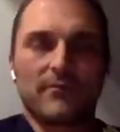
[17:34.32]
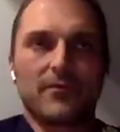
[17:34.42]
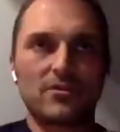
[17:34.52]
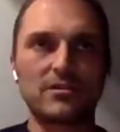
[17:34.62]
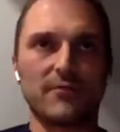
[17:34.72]

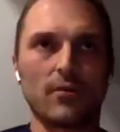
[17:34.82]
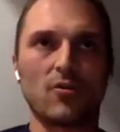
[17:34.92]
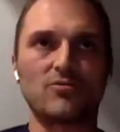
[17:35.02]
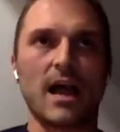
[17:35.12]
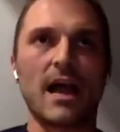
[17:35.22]
first and
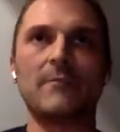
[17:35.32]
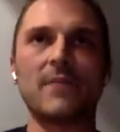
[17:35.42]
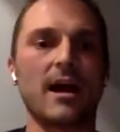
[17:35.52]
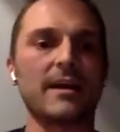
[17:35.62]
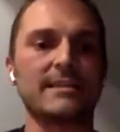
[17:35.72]
foremost, I am
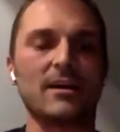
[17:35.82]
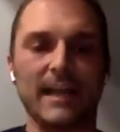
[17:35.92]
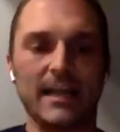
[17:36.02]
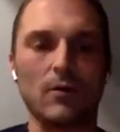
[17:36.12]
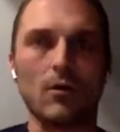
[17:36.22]
not going to tell
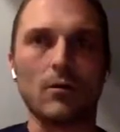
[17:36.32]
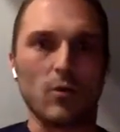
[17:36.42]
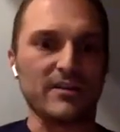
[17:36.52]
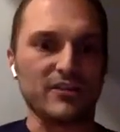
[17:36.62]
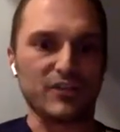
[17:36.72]
anyone
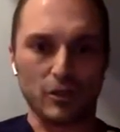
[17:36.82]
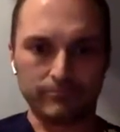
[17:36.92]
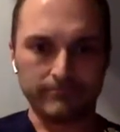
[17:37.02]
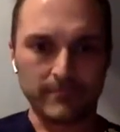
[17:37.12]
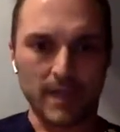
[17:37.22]
what to do.
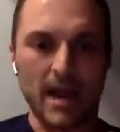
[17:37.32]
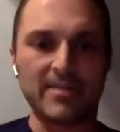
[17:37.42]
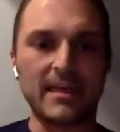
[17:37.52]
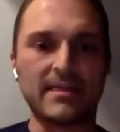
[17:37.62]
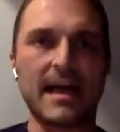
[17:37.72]
I
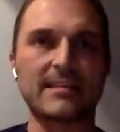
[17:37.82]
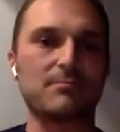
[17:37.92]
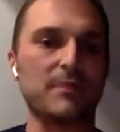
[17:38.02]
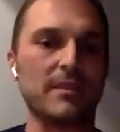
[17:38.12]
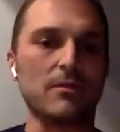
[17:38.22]
think that's
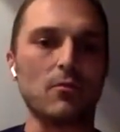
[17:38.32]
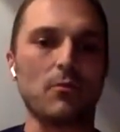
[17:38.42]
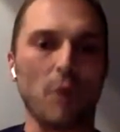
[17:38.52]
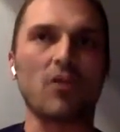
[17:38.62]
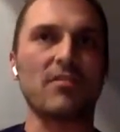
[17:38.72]
been
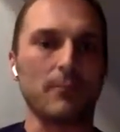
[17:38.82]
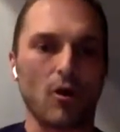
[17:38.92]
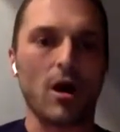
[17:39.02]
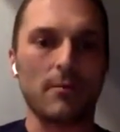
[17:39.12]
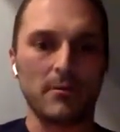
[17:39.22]
part of the
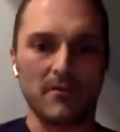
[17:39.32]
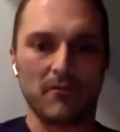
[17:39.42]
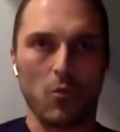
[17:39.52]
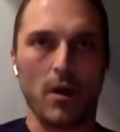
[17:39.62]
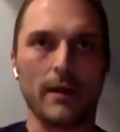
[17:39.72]
problem of
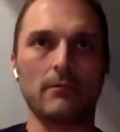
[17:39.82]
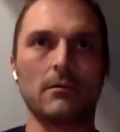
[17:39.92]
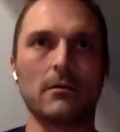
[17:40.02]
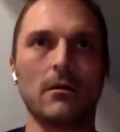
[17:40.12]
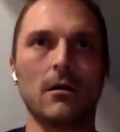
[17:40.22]

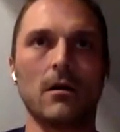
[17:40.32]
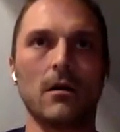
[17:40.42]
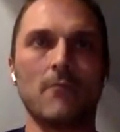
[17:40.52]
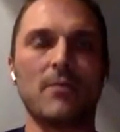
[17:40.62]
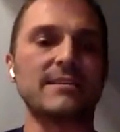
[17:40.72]

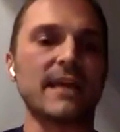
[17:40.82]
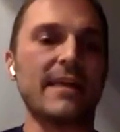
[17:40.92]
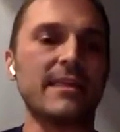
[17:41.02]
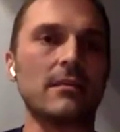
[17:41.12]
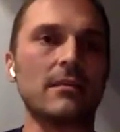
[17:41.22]
because I
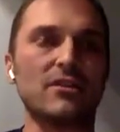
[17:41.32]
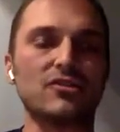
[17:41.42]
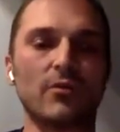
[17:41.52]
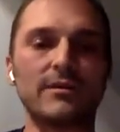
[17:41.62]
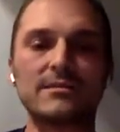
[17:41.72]
think the
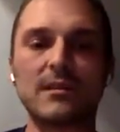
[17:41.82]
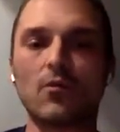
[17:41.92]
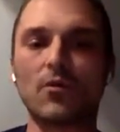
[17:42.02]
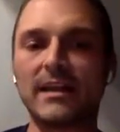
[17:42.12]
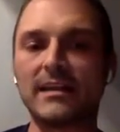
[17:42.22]
choices that
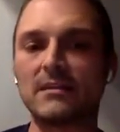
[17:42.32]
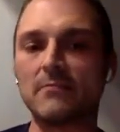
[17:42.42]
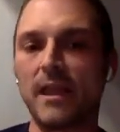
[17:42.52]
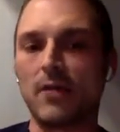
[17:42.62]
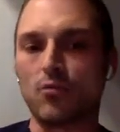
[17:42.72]
we're getting to
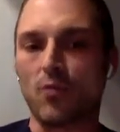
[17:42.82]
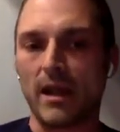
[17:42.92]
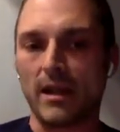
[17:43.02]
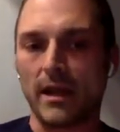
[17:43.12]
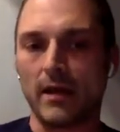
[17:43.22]
make
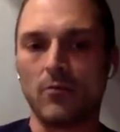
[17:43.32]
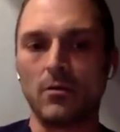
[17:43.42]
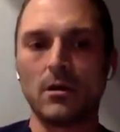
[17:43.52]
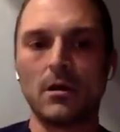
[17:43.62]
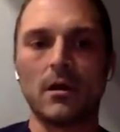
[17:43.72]
right now
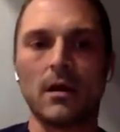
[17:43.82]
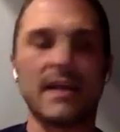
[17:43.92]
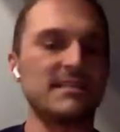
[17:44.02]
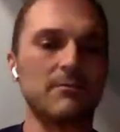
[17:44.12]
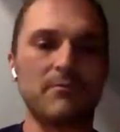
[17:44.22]

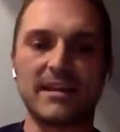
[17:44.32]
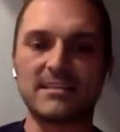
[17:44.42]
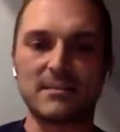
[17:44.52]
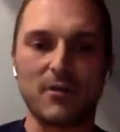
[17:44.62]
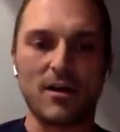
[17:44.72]
isn't
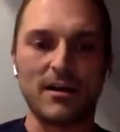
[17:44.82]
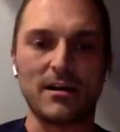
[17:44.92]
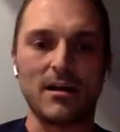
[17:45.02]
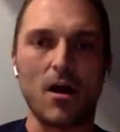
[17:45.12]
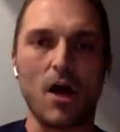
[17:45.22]
based
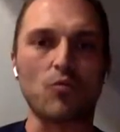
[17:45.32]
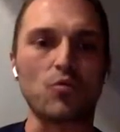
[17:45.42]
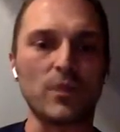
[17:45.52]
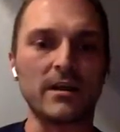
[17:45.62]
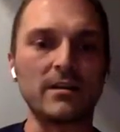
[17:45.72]
upon a
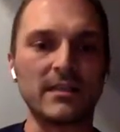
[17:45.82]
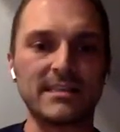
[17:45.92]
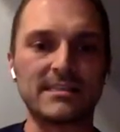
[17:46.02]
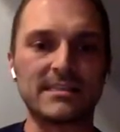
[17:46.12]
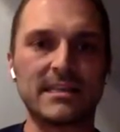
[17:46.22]

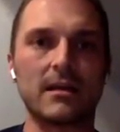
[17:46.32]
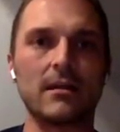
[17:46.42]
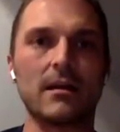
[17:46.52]
realistic